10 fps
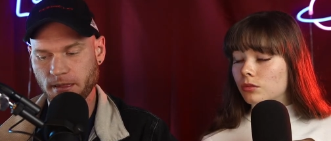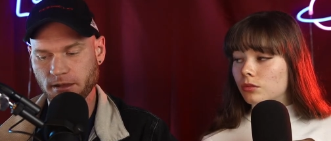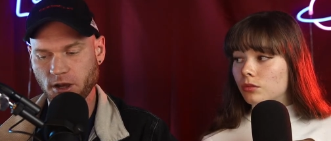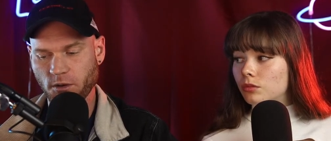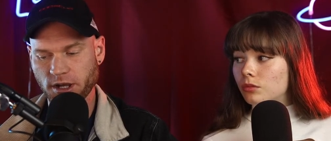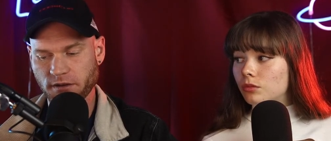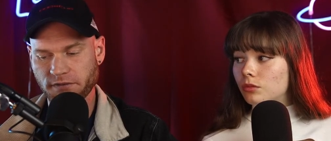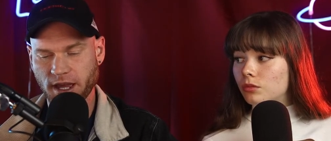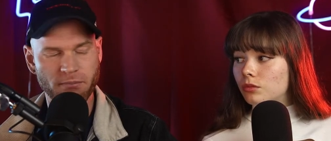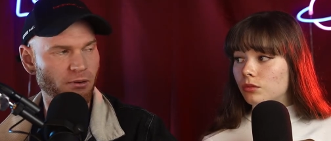Speaker 1: going off
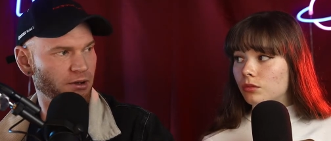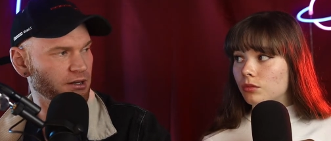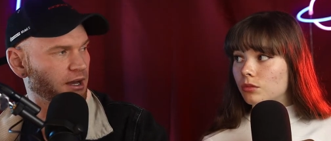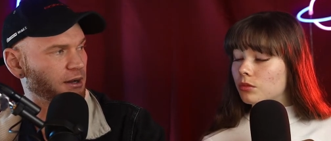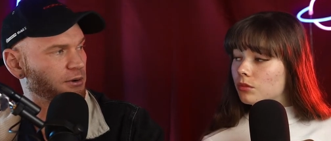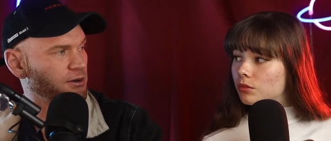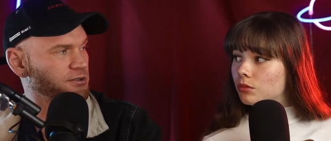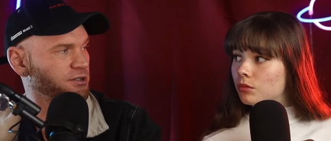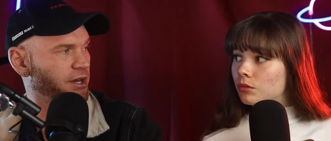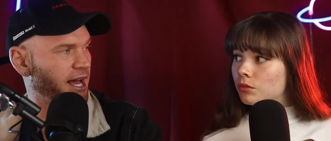that point, I would
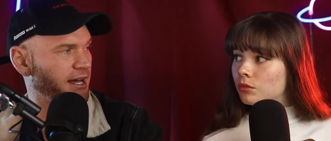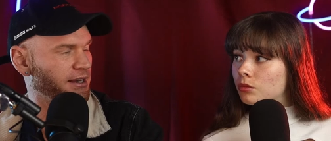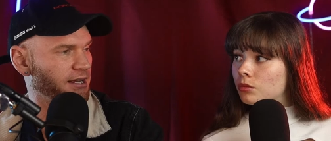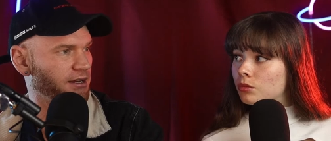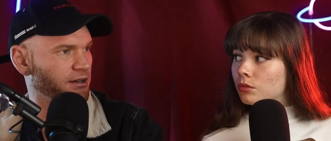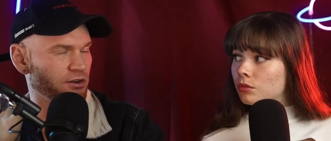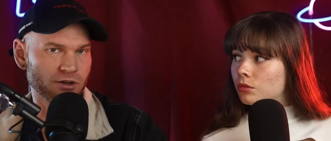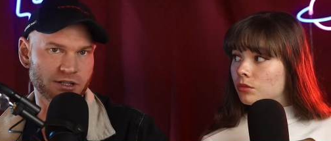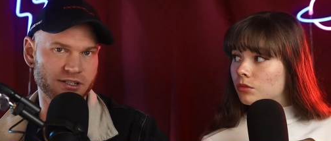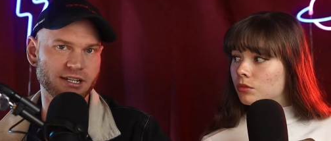also add in you're
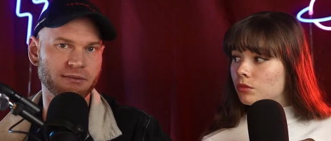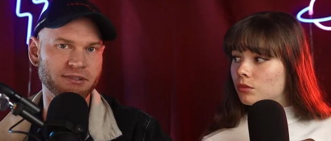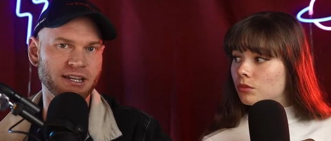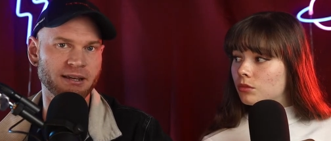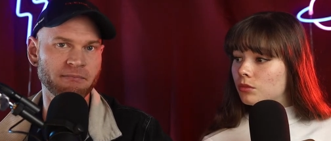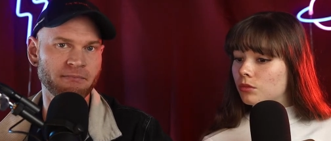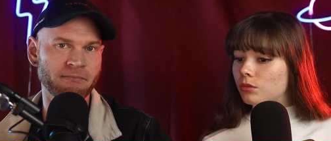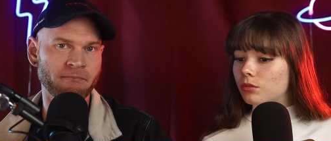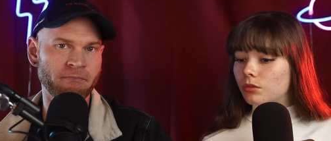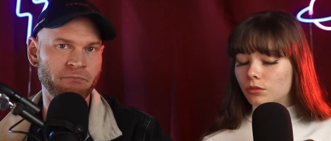on the same team.
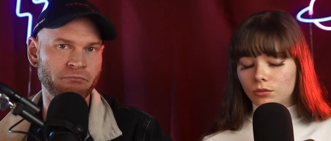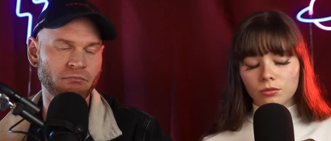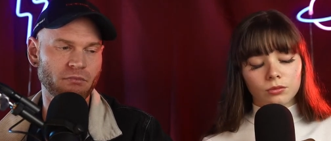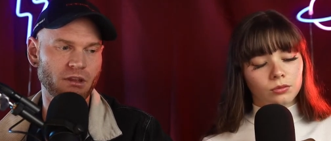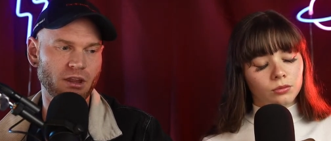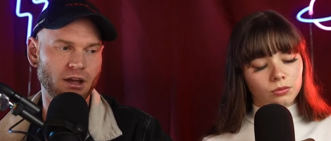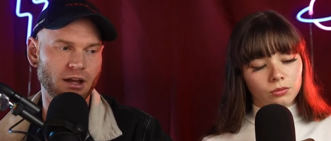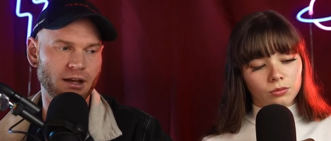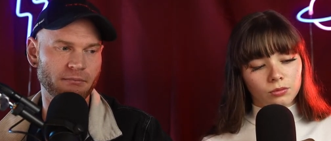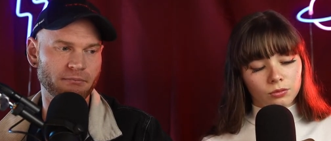Mm.
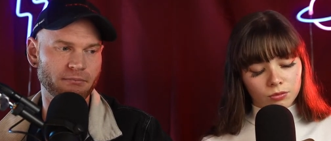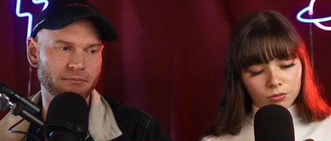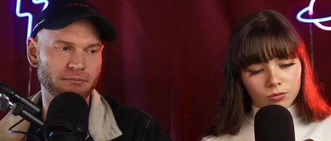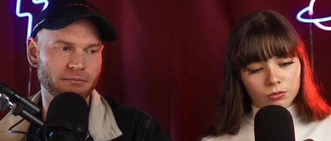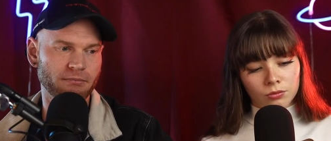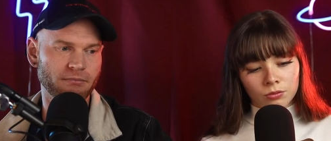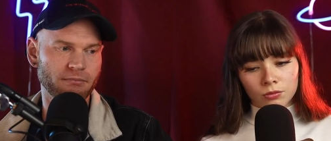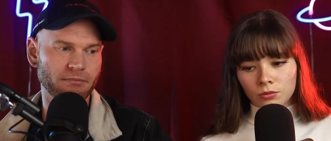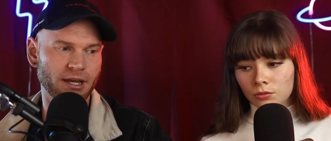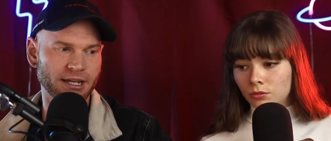Um,
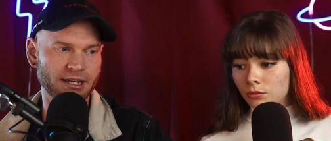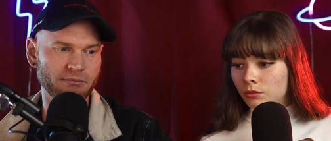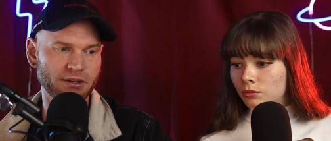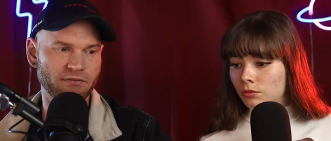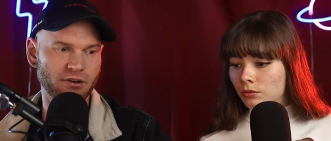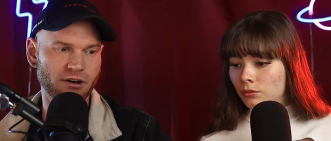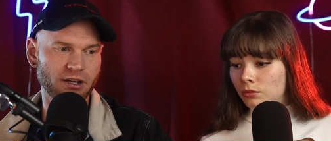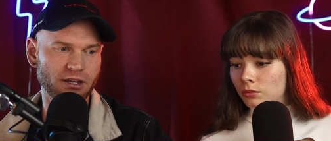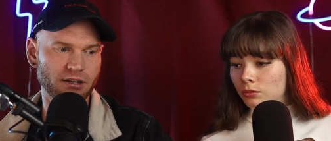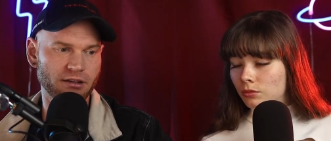it can be
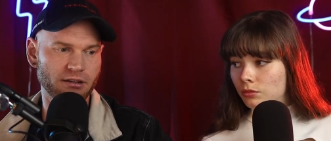very